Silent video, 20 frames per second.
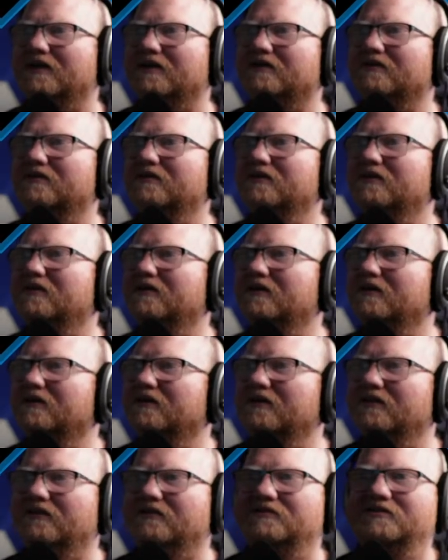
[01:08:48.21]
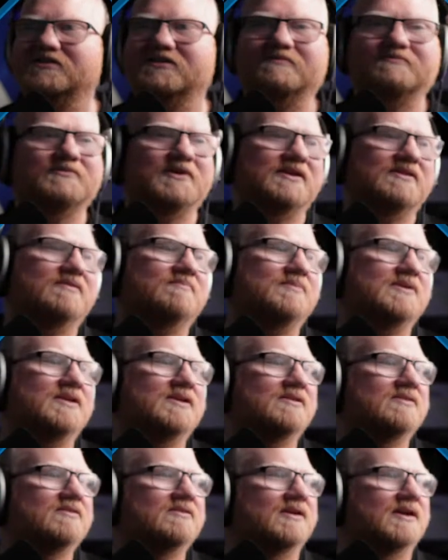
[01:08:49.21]
Yeah, there's some
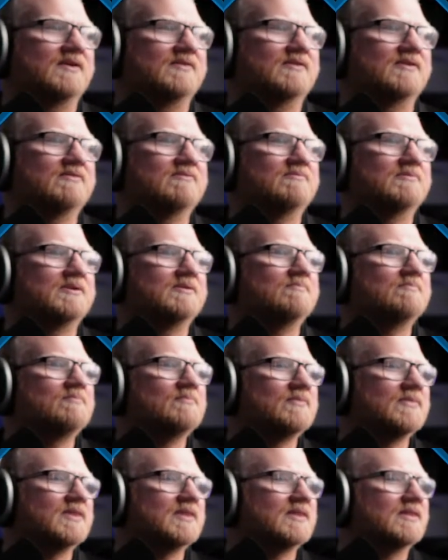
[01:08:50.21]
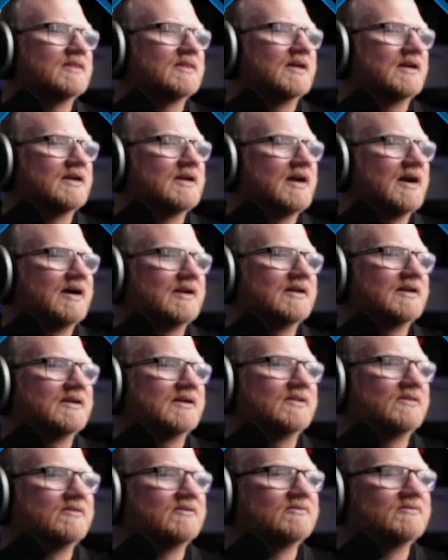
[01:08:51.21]
recipes like this one that kind of
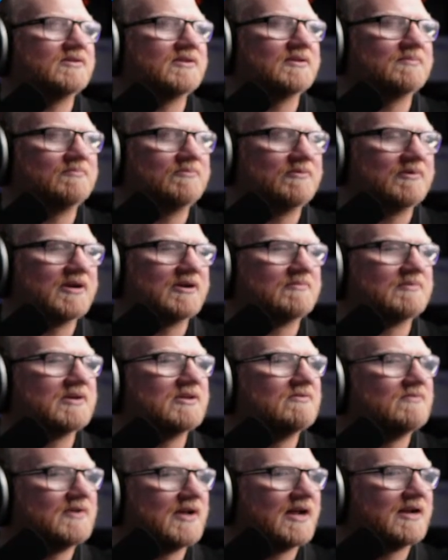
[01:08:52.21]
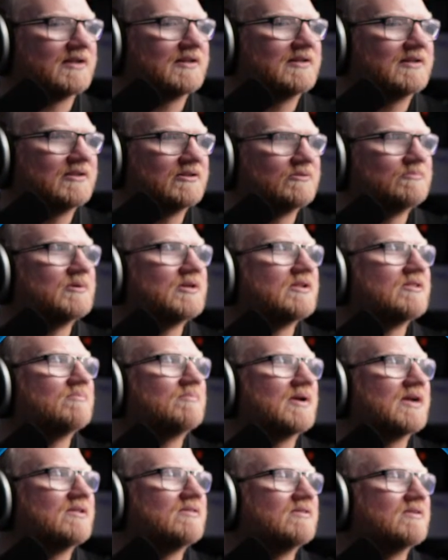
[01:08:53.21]
gets you to the point where you've got a little bit of the
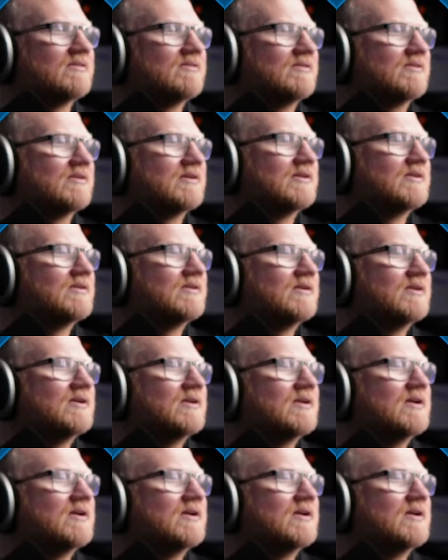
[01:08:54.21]
basics done,